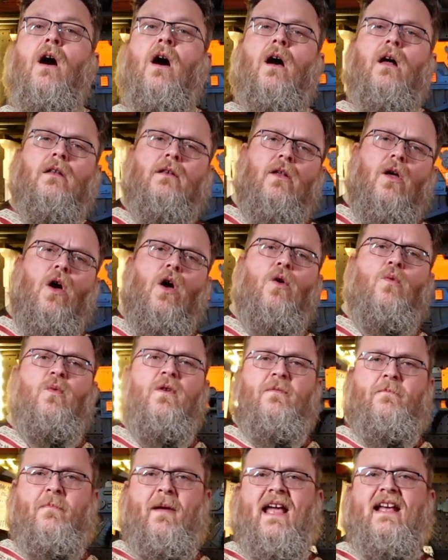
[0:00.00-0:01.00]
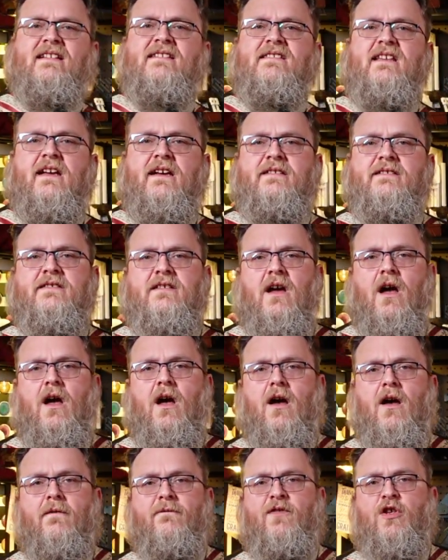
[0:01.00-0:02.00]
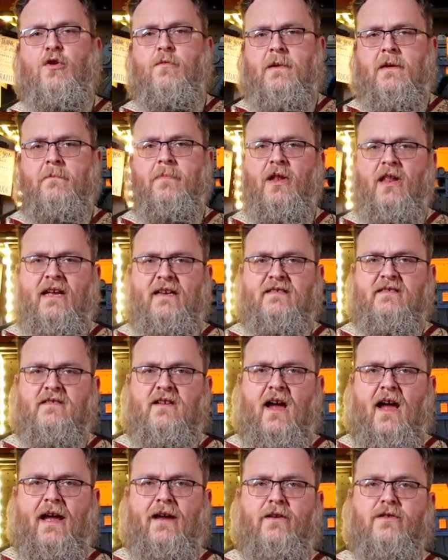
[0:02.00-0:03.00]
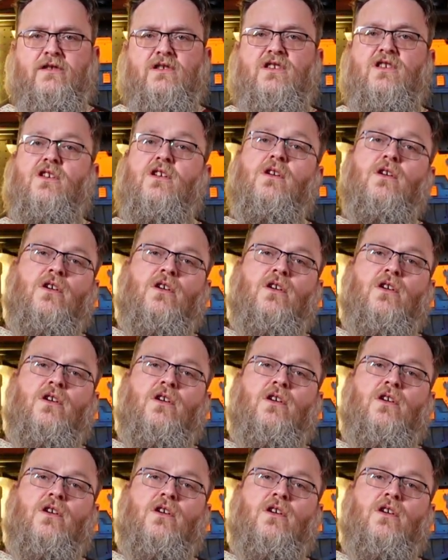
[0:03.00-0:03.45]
along with basics of human play styles,